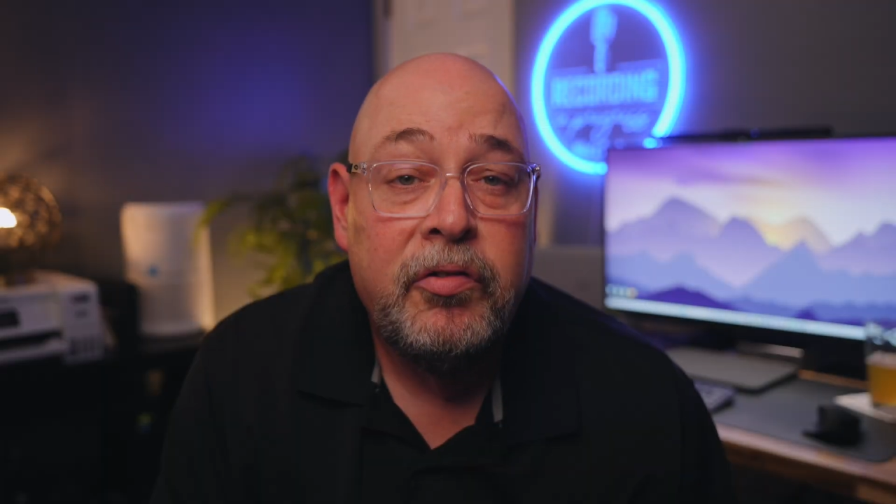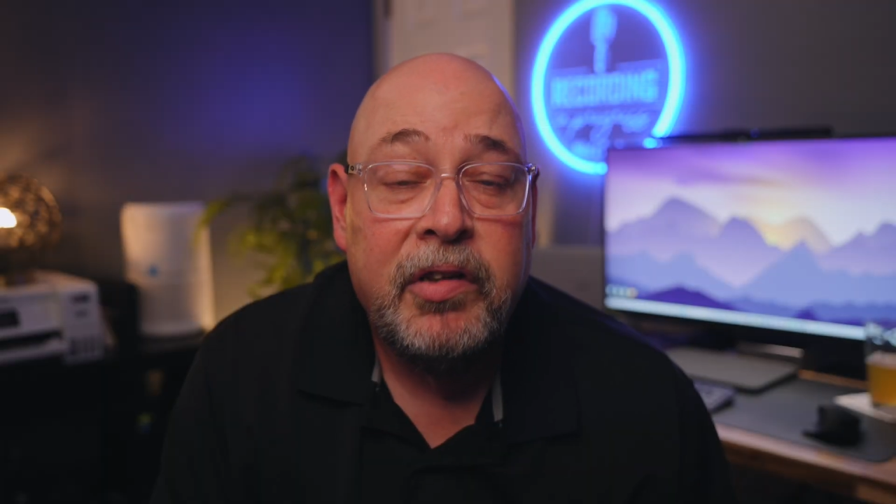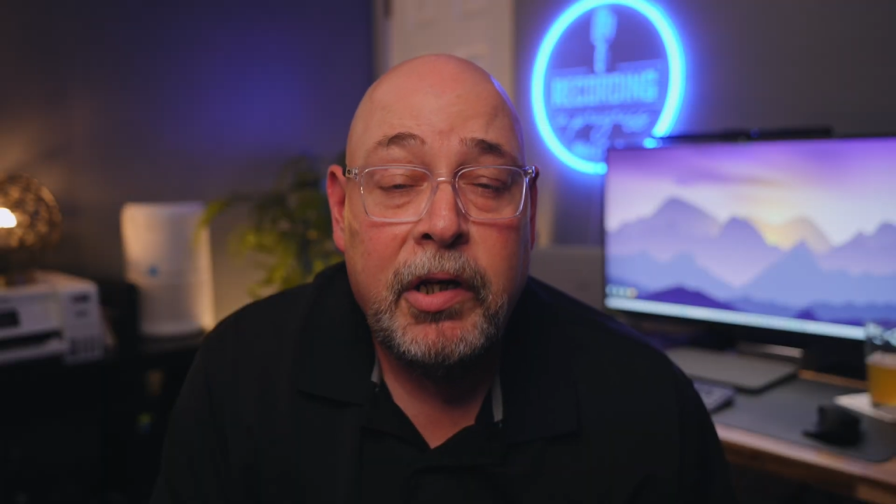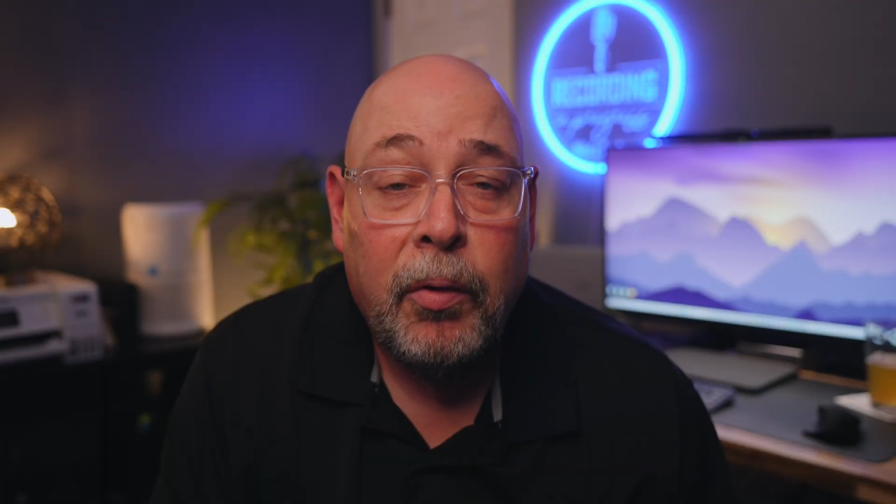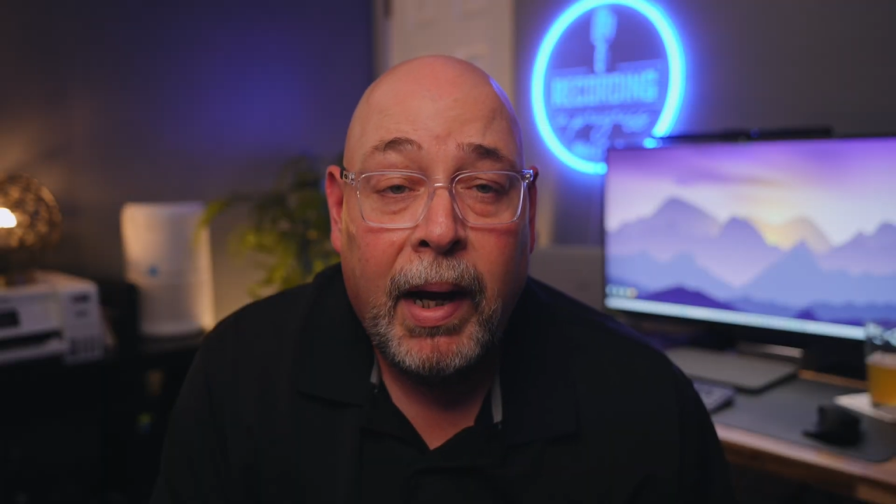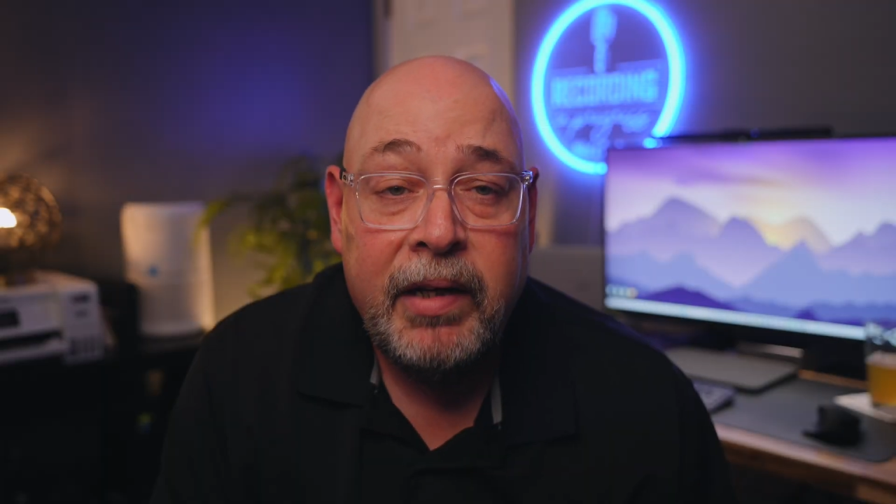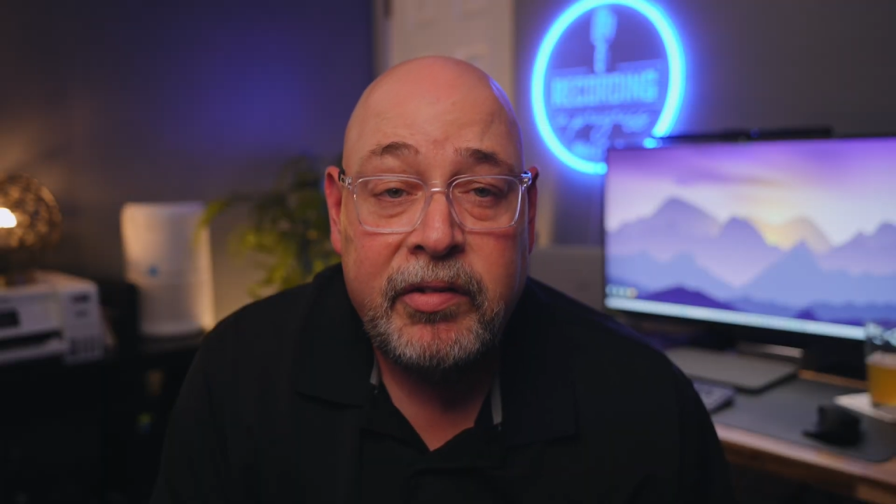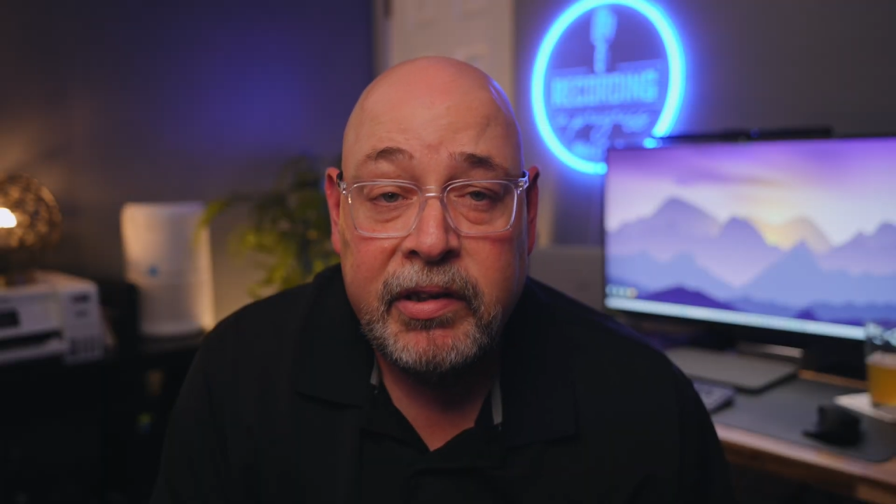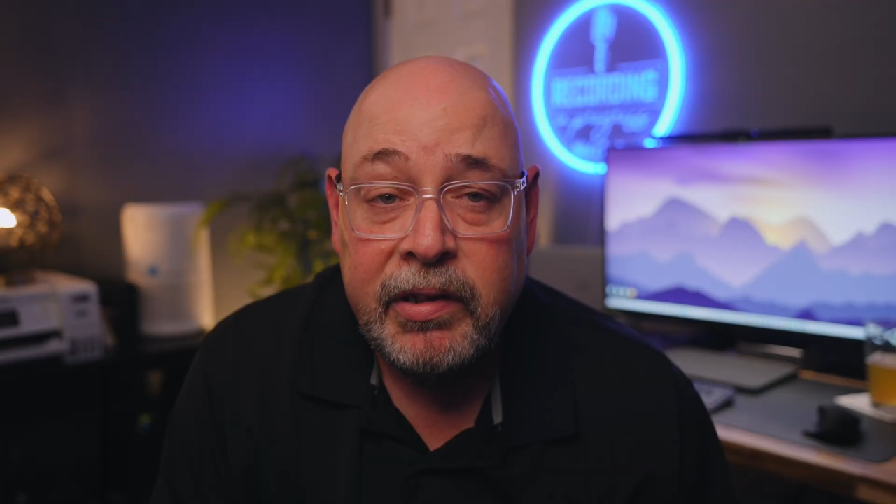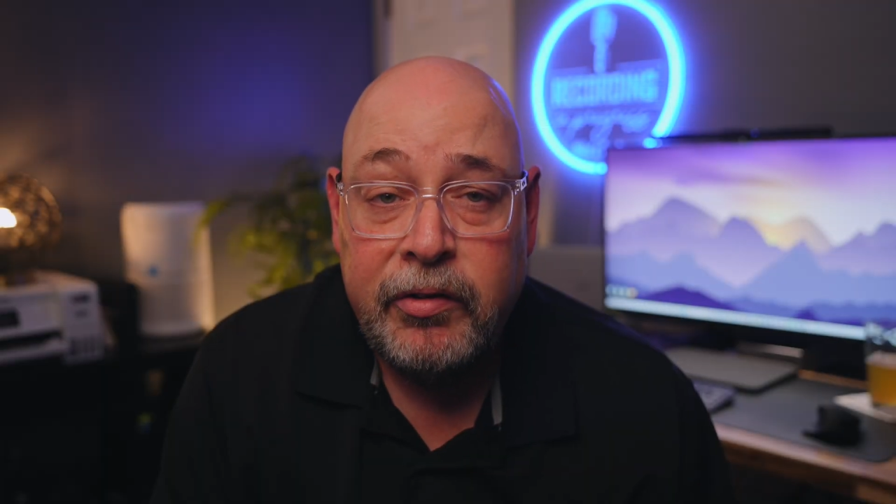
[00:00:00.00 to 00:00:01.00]
COI
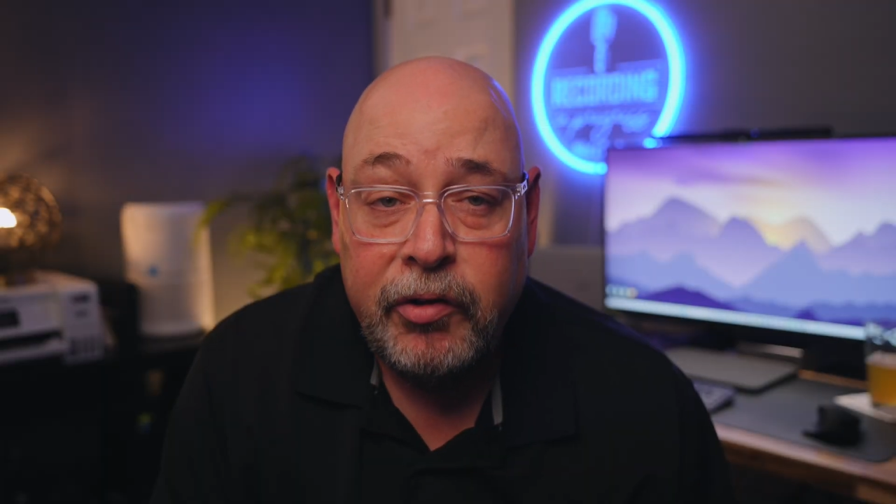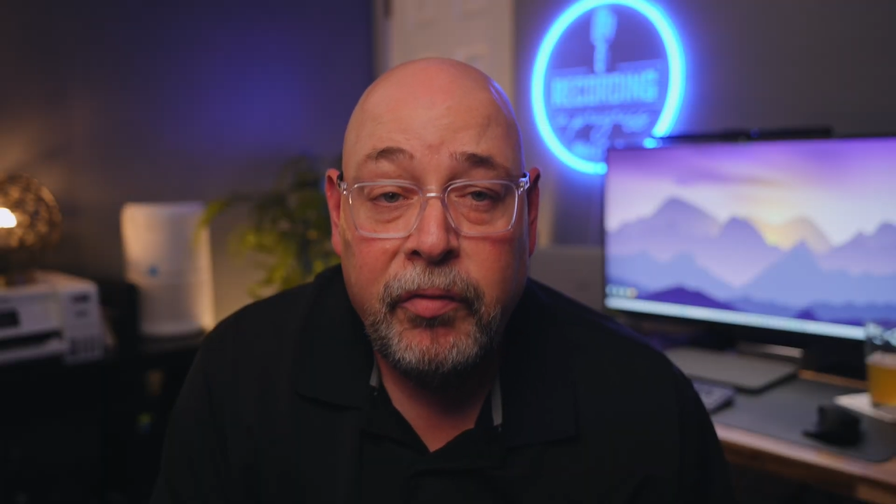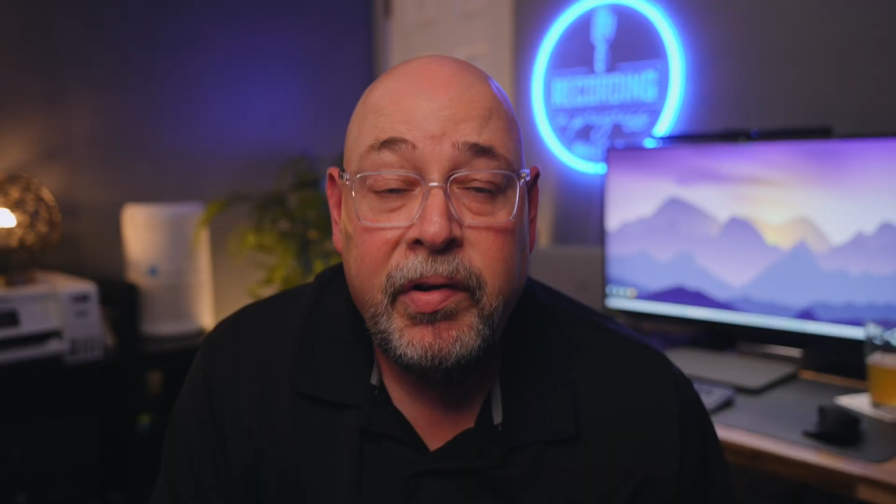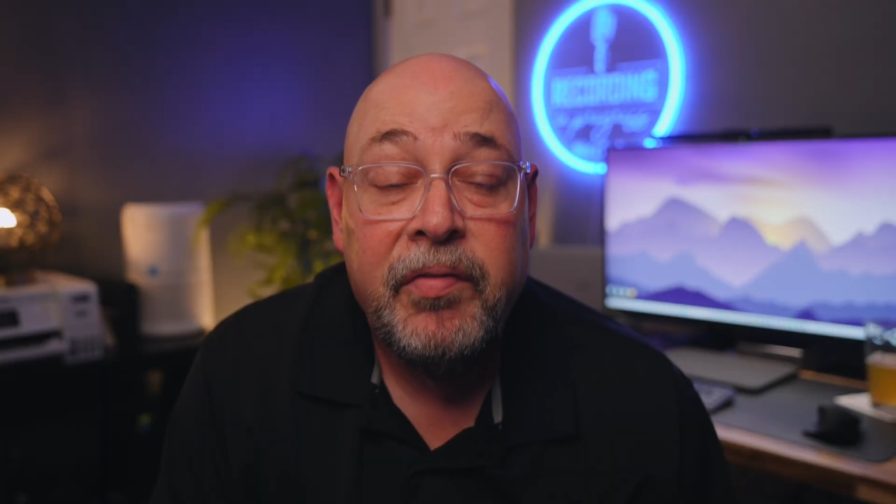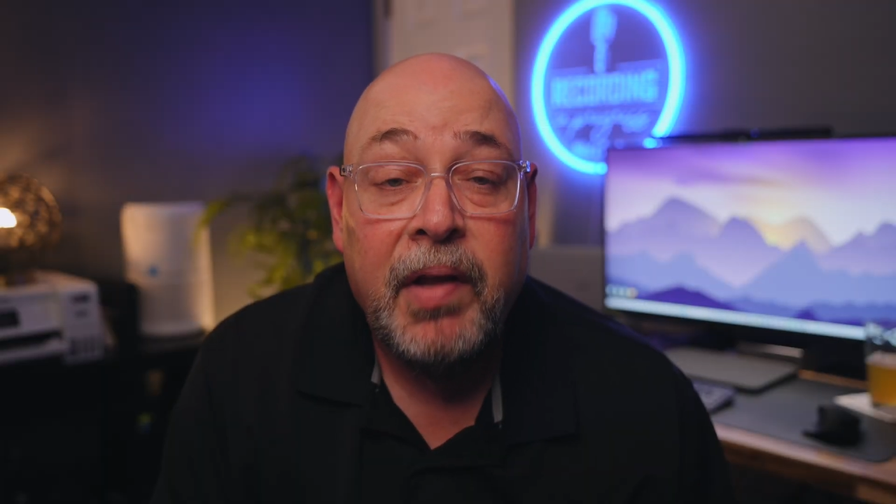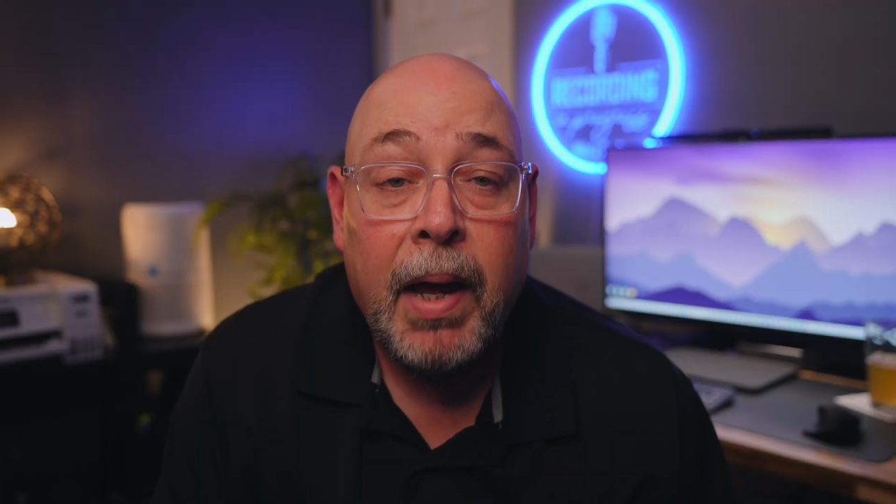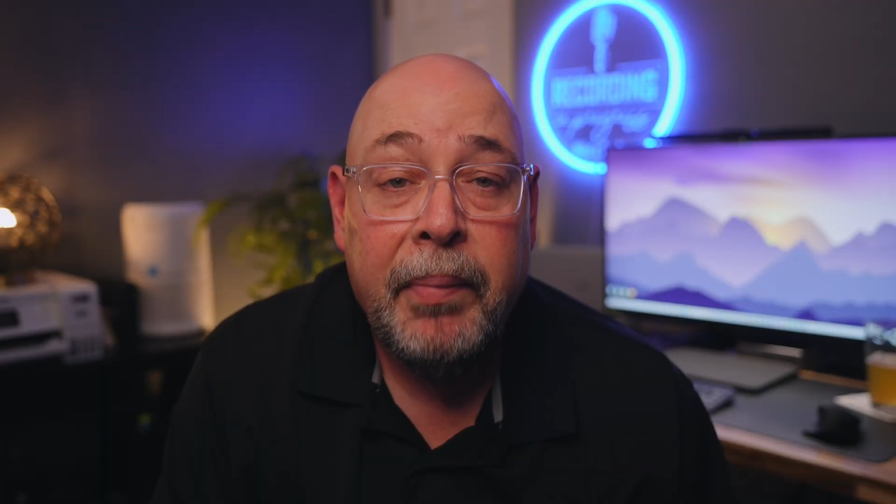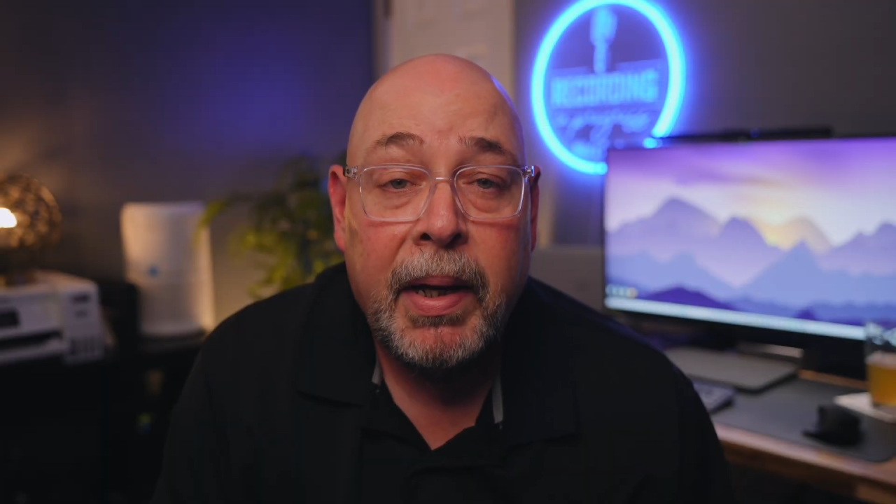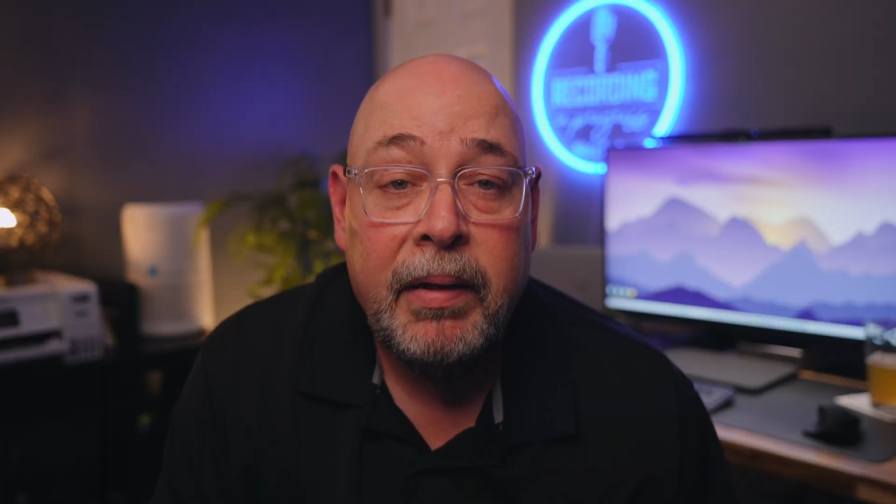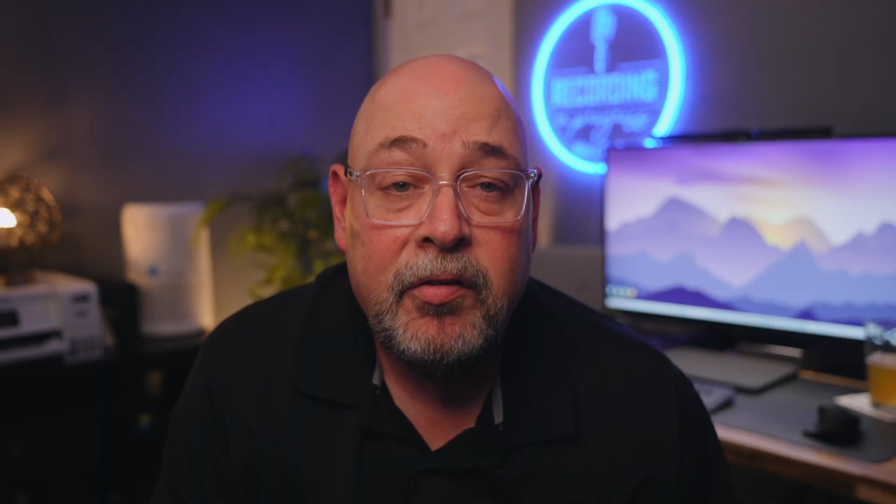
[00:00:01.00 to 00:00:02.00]
series UV
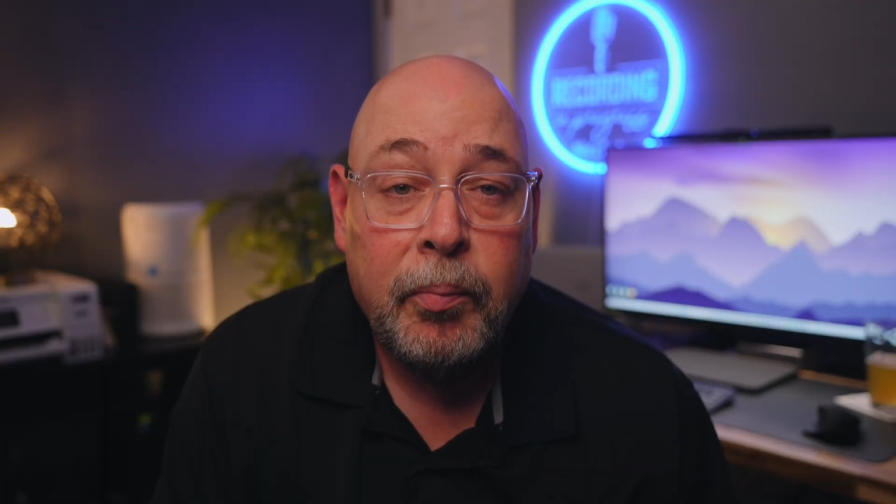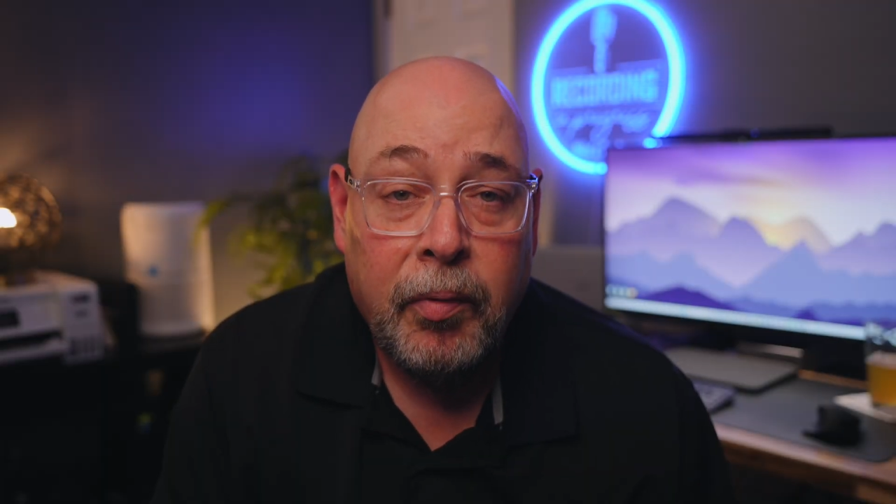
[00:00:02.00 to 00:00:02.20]
flatbeds